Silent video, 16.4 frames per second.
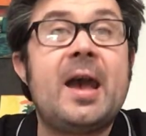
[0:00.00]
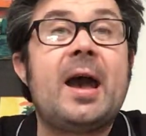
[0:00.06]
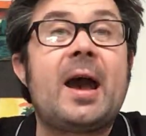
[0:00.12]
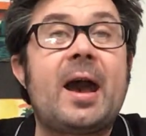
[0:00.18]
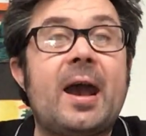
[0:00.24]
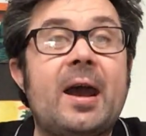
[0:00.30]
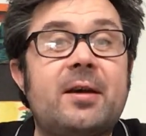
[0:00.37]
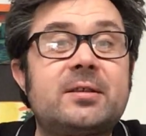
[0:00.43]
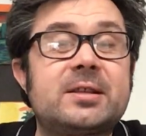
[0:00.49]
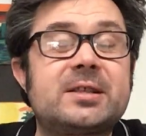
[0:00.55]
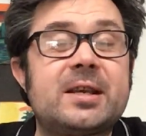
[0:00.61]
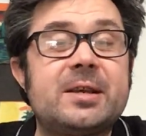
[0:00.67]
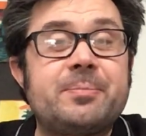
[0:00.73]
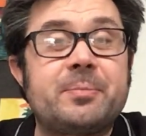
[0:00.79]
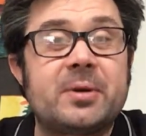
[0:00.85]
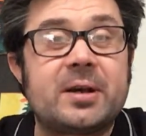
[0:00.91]
How does
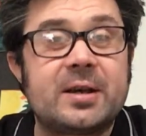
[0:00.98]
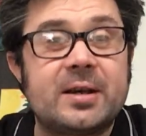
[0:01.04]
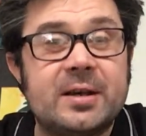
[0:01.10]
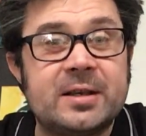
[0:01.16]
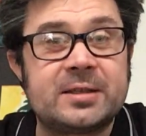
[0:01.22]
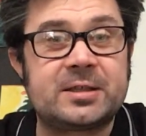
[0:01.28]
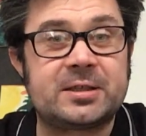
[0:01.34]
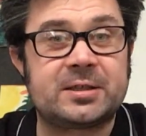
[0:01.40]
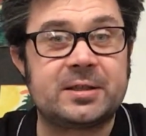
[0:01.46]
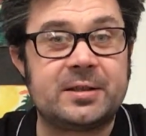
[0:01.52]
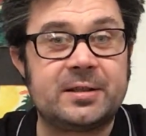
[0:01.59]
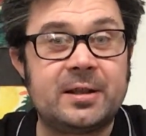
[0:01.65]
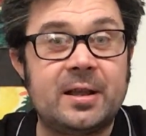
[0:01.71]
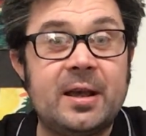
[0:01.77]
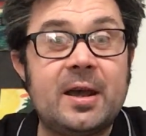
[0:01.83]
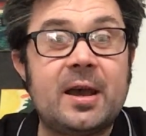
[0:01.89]
a
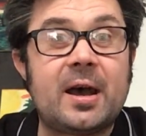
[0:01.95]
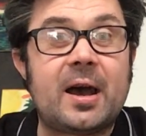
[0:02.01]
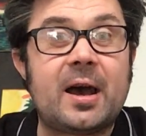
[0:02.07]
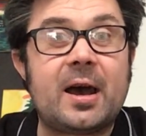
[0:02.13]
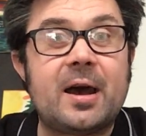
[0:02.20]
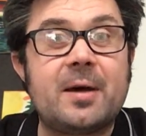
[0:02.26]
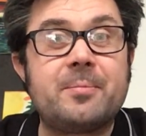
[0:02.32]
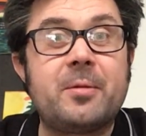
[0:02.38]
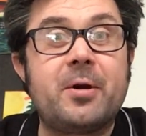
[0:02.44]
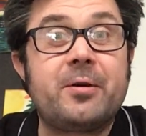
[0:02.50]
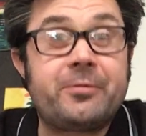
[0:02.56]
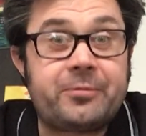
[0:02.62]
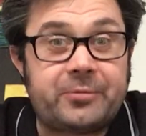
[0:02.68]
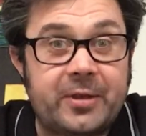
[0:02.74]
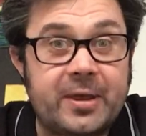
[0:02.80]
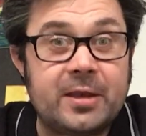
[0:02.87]
person
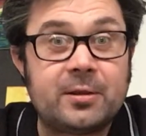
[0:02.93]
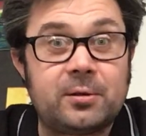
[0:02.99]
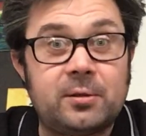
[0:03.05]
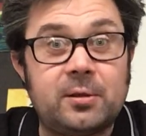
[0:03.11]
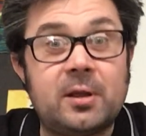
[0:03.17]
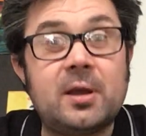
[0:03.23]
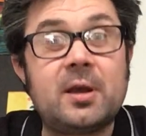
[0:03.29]
feel,